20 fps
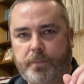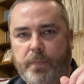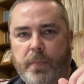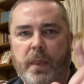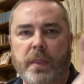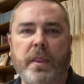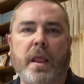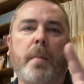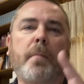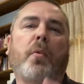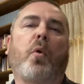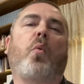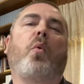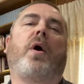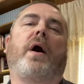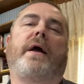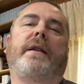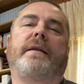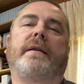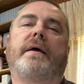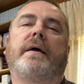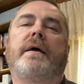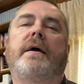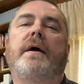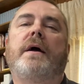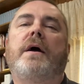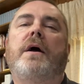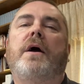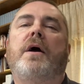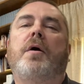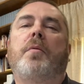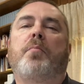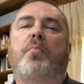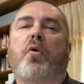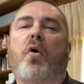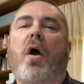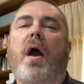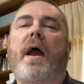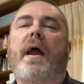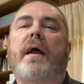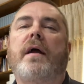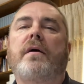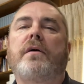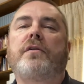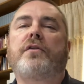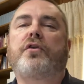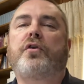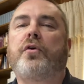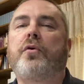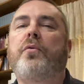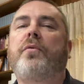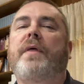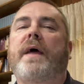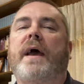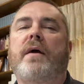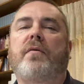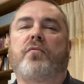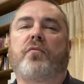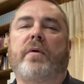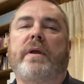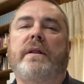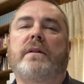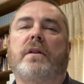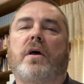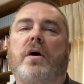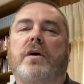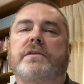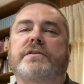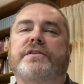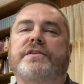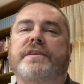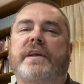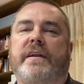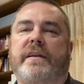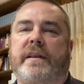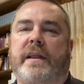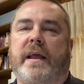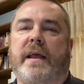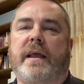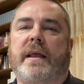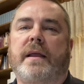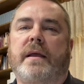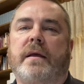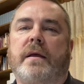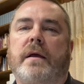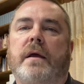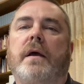Number one, prior to that relaunch Sunday,